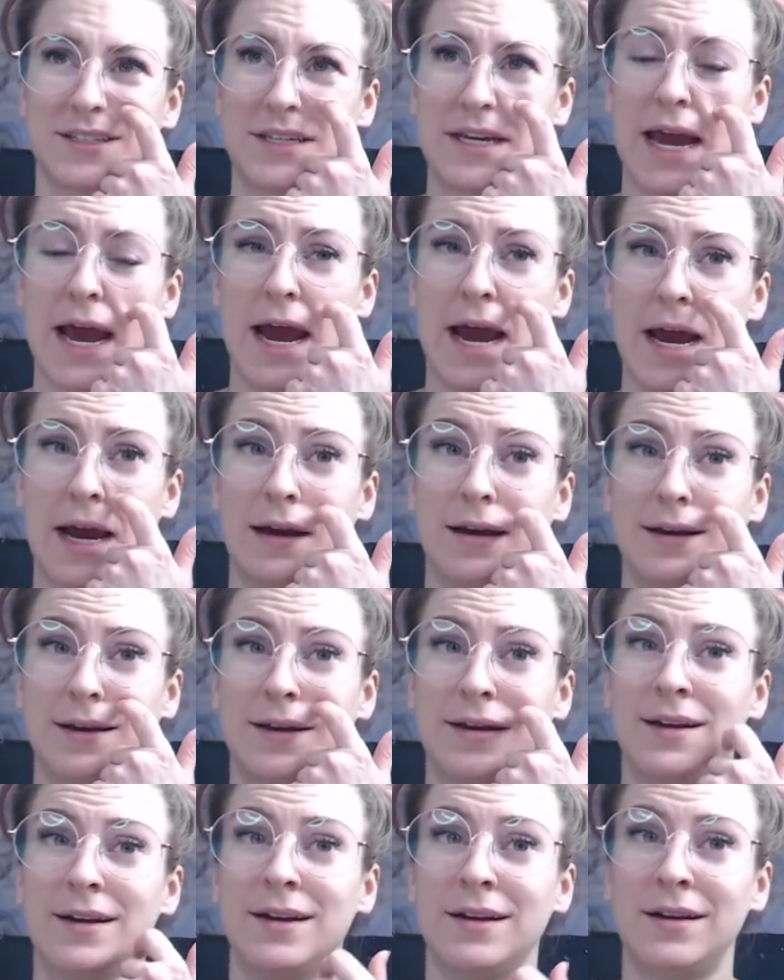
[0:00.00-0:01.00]
yeah,
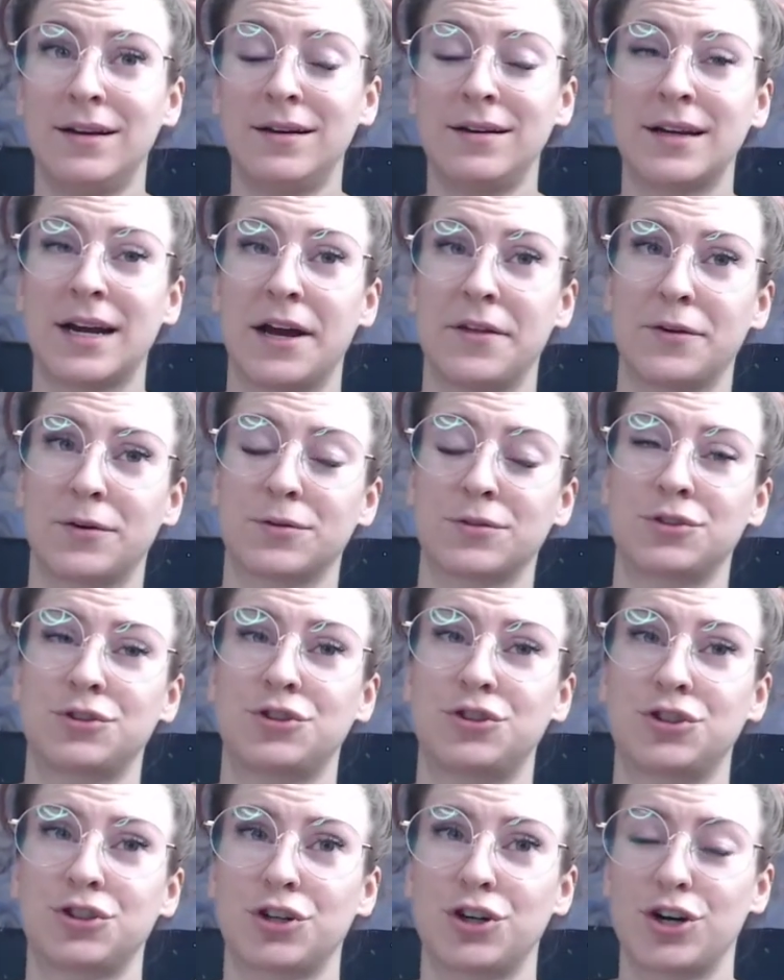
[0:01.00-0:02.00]
yeah, there was
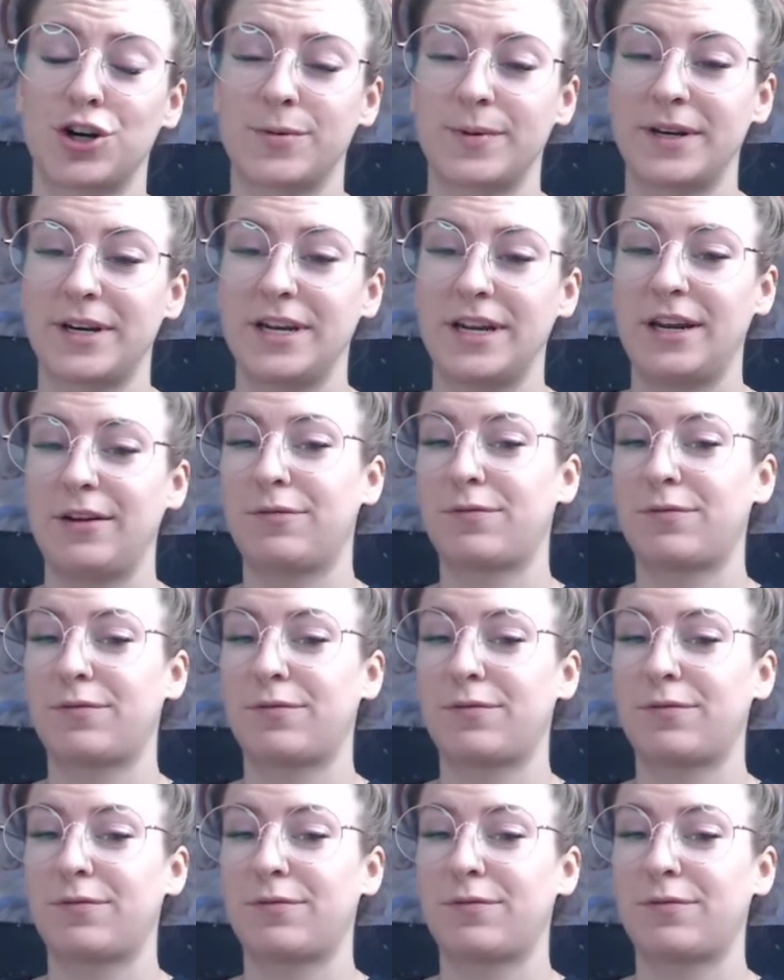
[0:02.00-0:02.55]
Germany,